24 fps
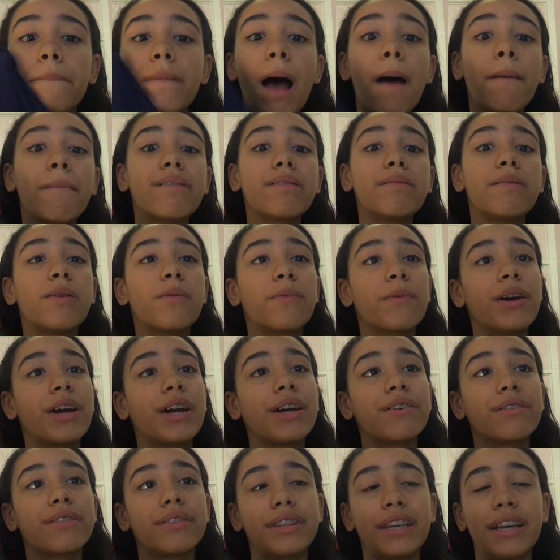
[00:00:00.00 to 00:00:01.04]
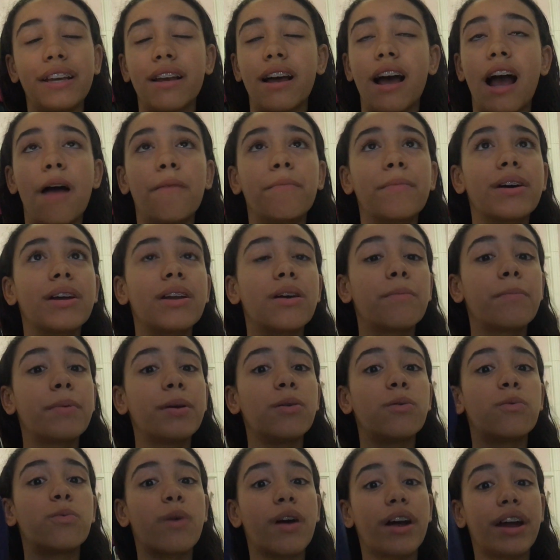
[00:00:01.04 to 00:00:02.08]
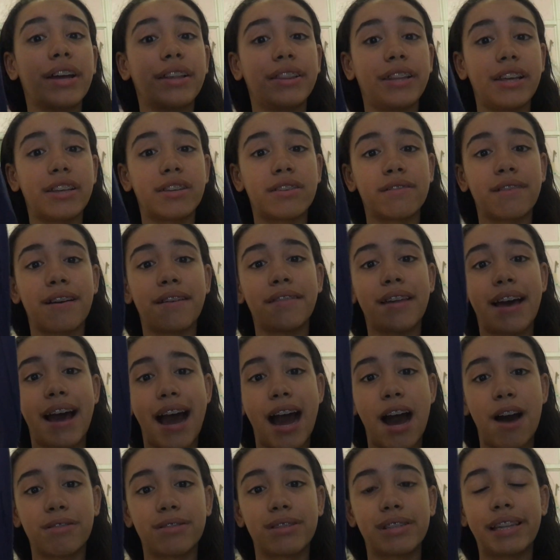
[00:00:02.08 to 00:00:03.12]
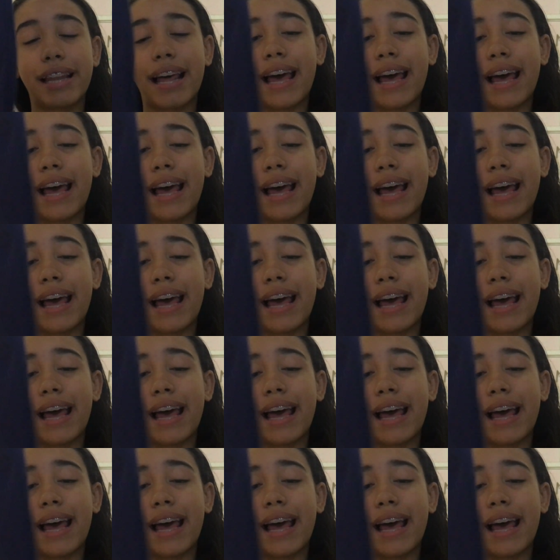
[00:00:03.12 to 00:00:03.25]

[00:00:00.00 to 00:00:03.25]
I'm gonna be wearing these around the house.